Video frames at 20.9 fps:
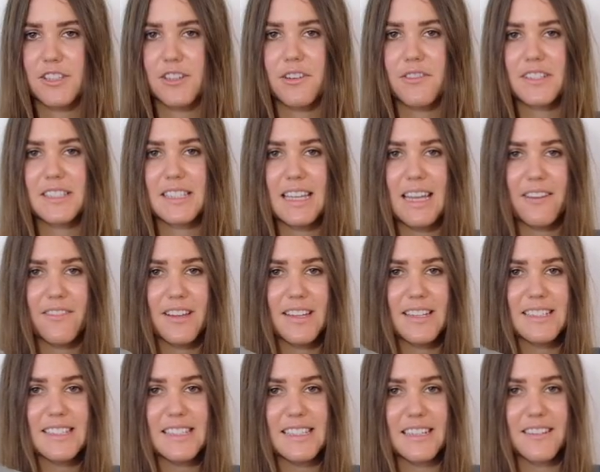obviously having
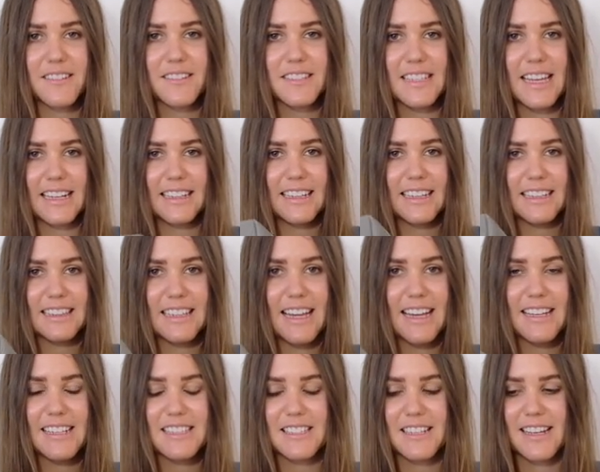it single sided like
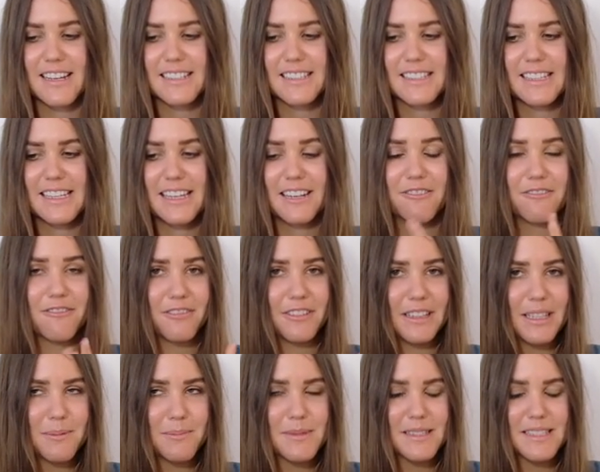that is nice and
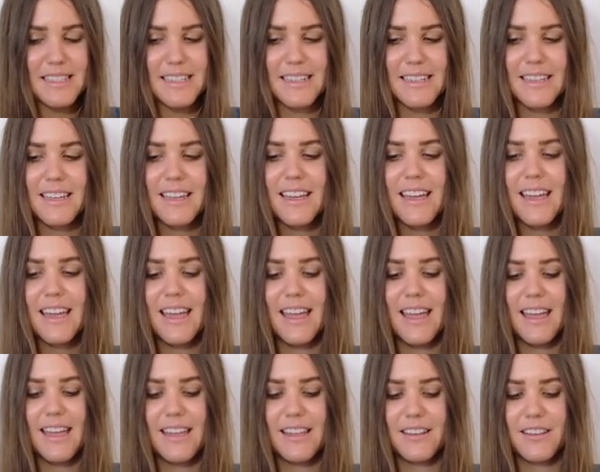flimsy
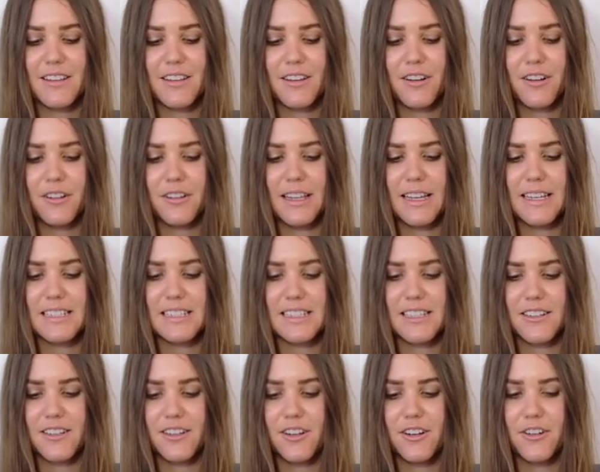and the whole
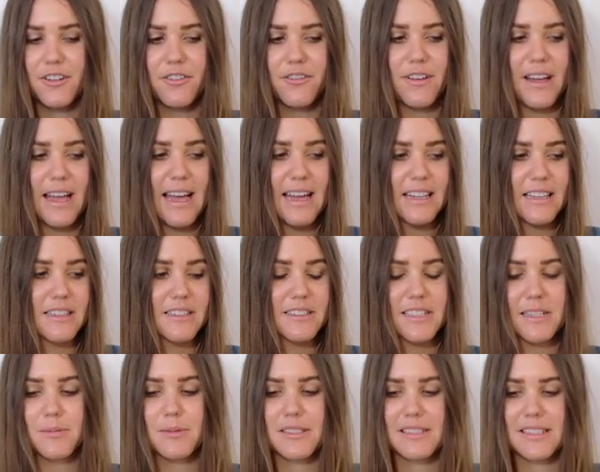idea of adding the
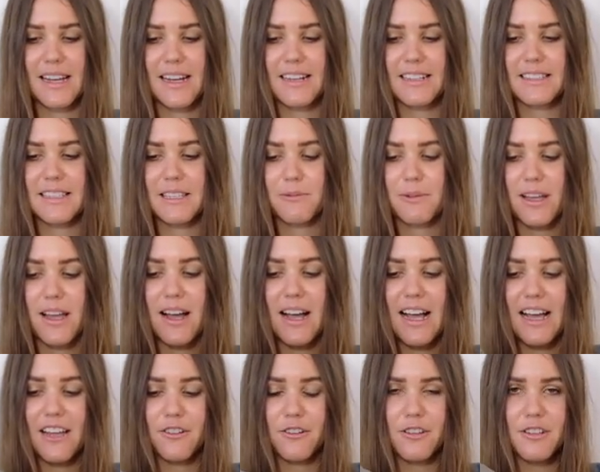double side is that we
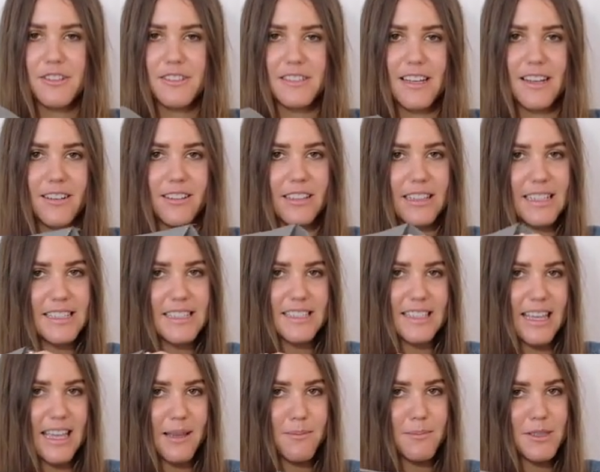hide all those ugly
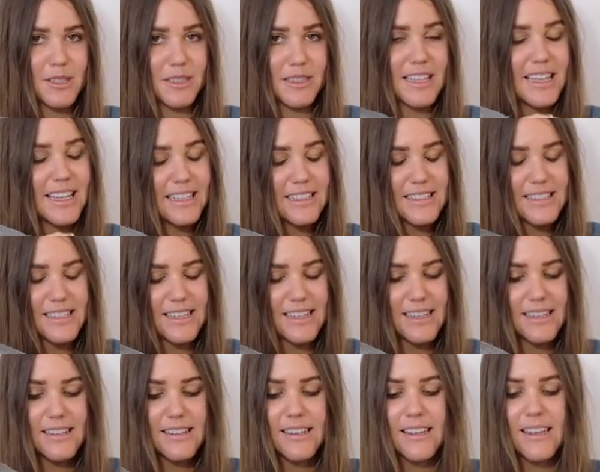seams on the
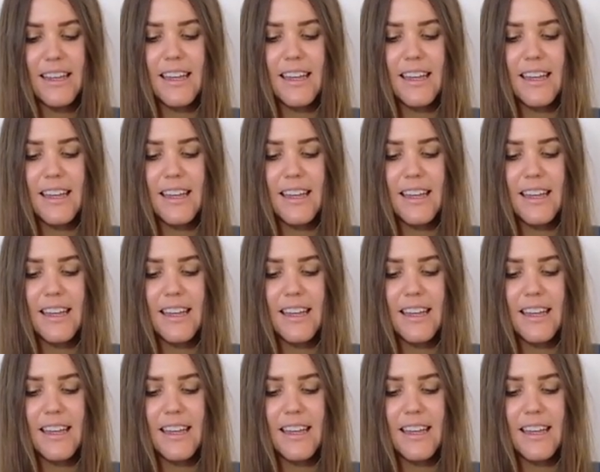inside